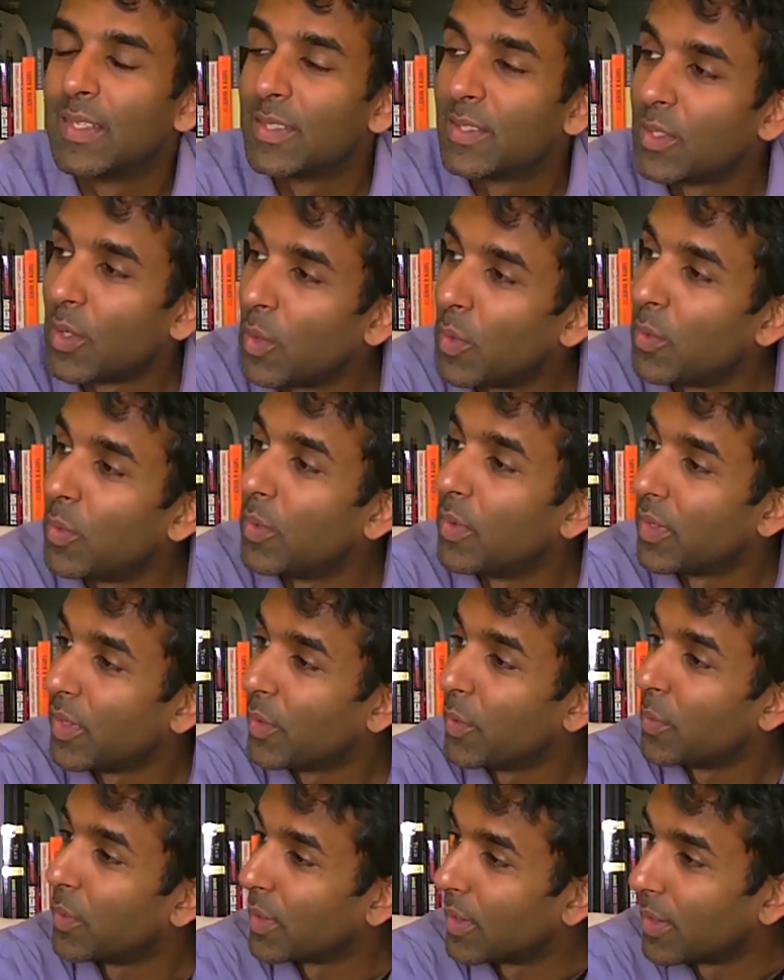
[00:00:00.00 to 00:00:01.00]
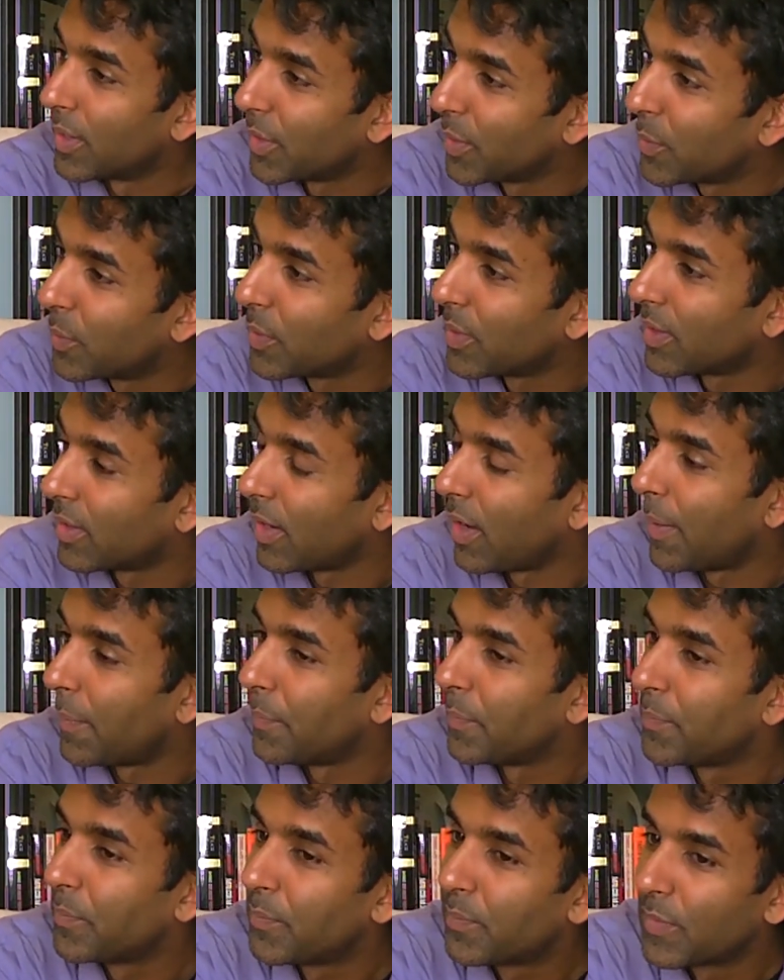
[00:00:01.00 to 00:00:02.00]
So you were you were
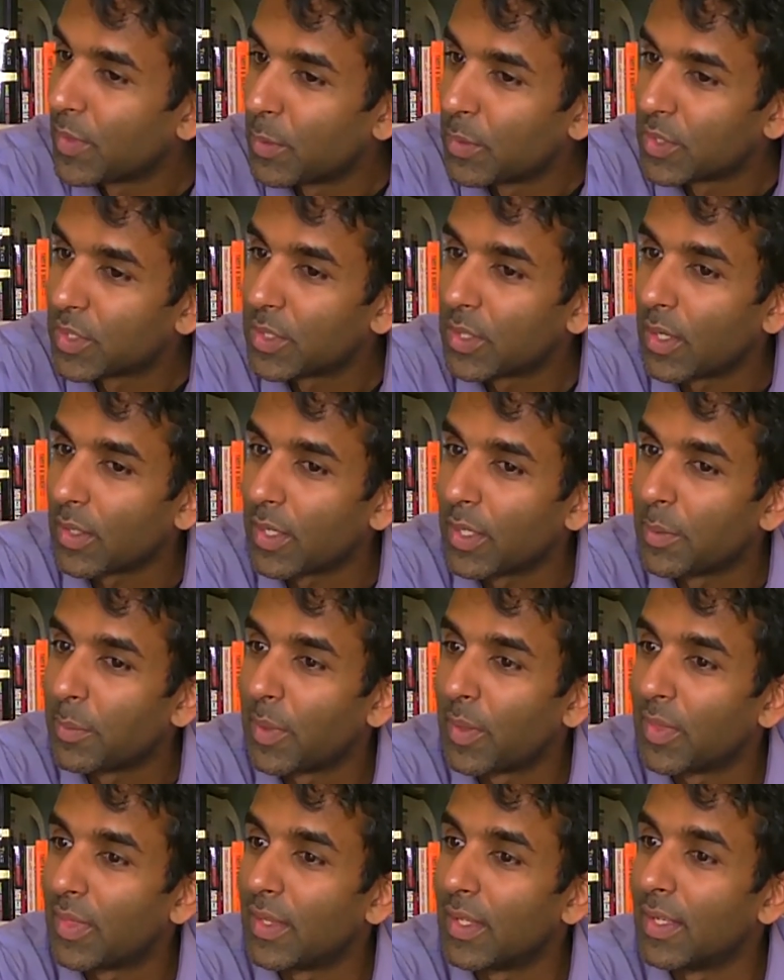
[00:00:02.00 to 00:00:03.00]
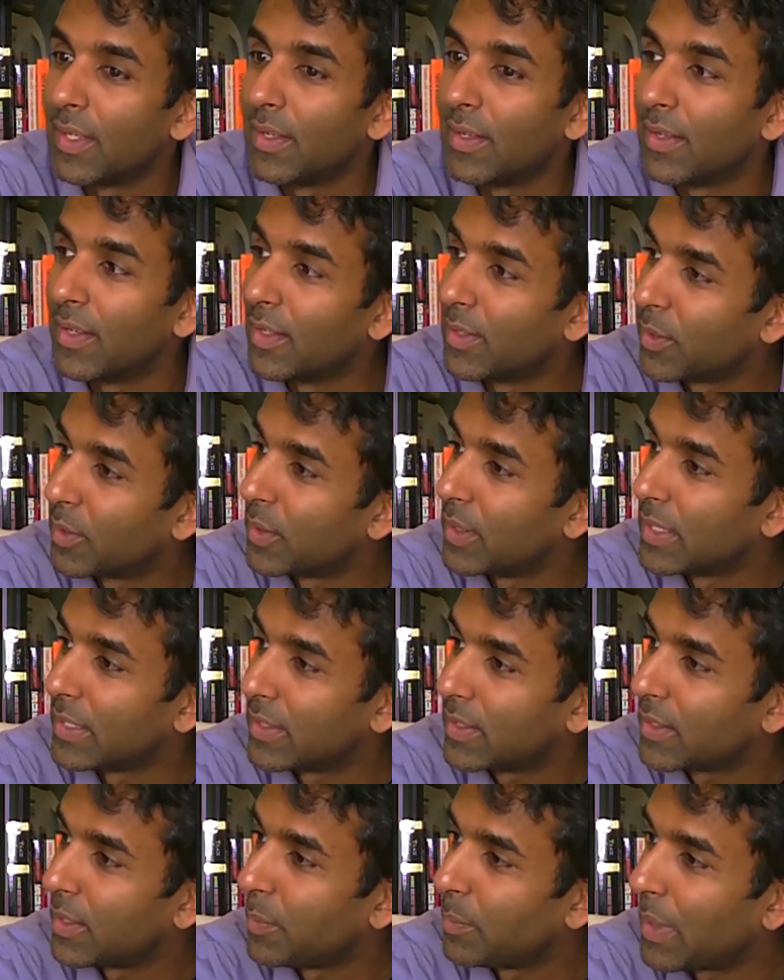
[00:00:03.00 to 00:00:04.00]
um, you were just talking about the
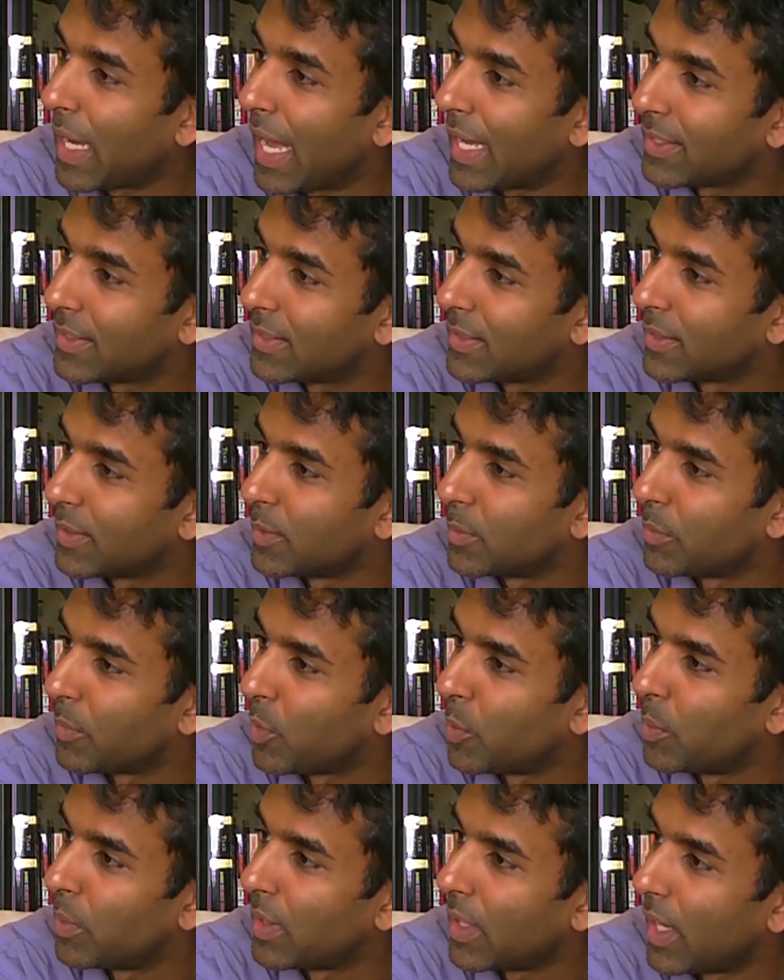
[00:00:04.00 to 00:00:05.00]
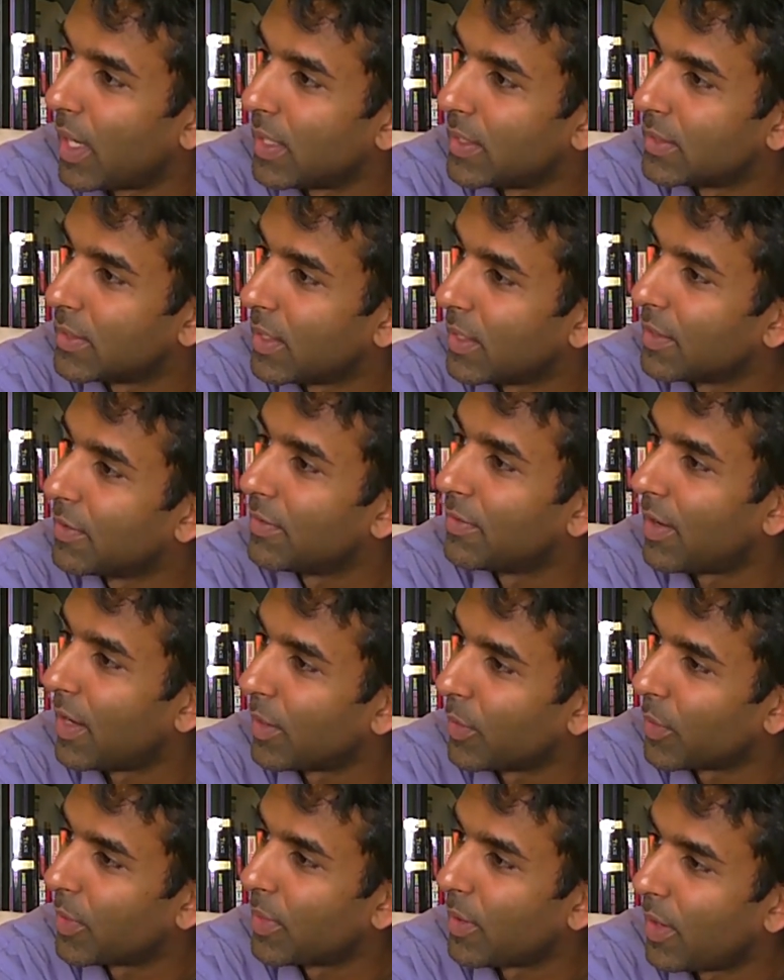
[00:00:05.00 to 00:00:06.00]
increased capacity to mobilize. Any
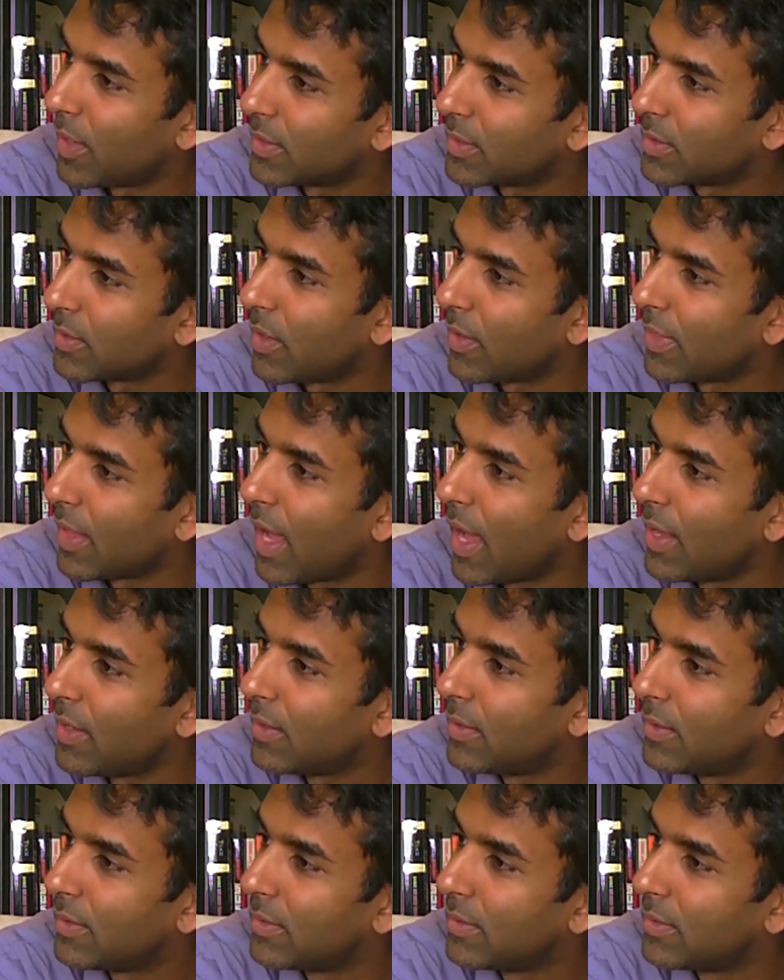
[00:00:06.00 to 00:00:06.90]
final thoughts on that?